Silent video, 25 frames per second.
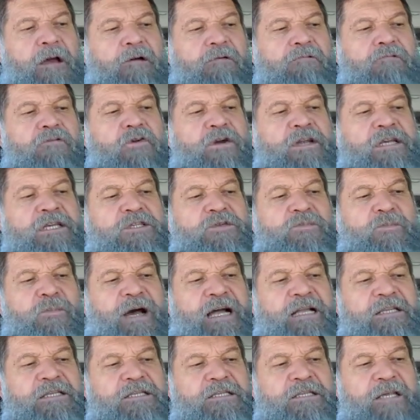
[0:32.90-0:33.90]
For as
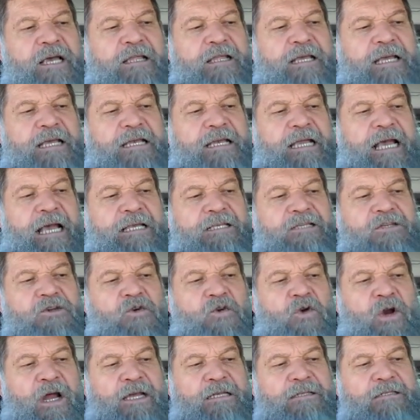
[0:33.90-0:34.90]
much then as
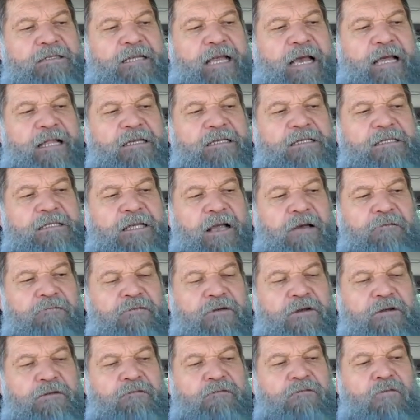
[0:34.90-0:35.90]
Christ hath
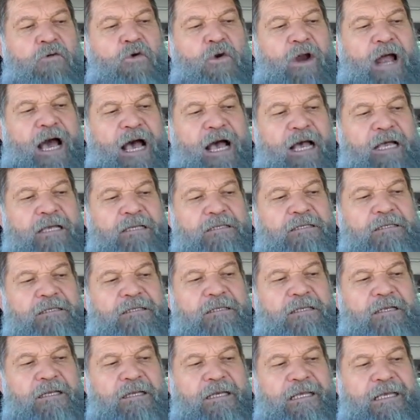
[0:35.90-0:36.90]
suffered for
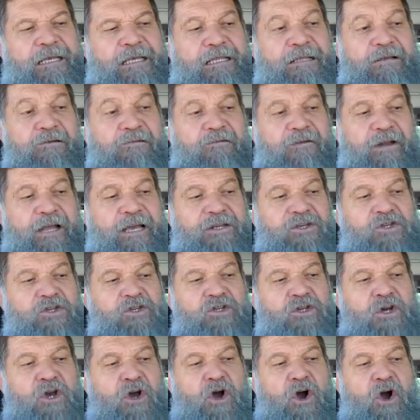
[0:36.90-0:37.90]
us in the
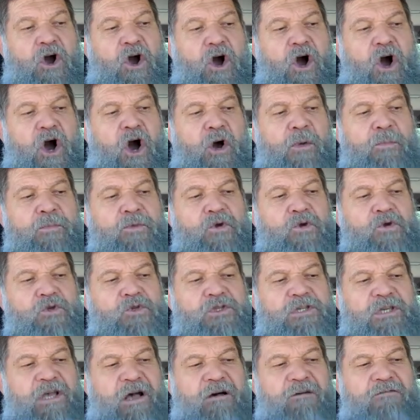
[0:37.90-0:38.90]
flesh, arm
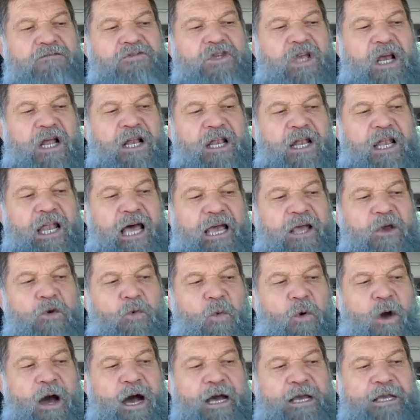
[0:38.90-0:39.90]
yourselves
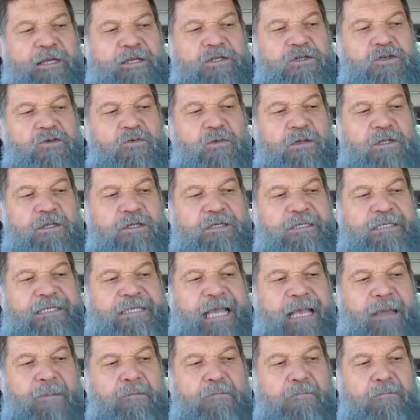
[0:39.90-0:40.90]
likewise with the
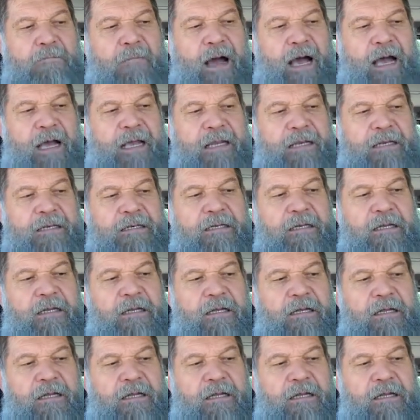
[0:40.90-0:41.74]
same mind,